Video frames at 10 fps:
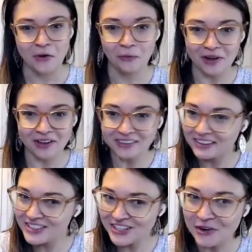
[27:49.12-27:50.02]
Well,
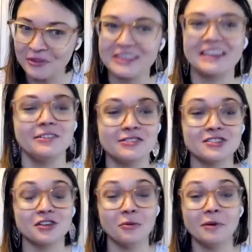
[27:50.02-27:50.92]
Joe, thank you
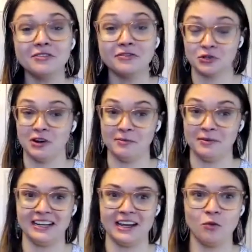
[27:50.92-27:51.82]
so much for joining
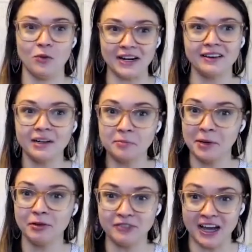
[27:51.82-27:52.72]
me today. Where can
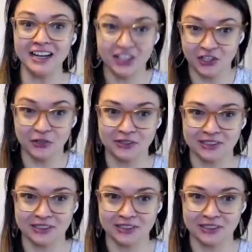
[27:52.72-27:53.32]
people find you?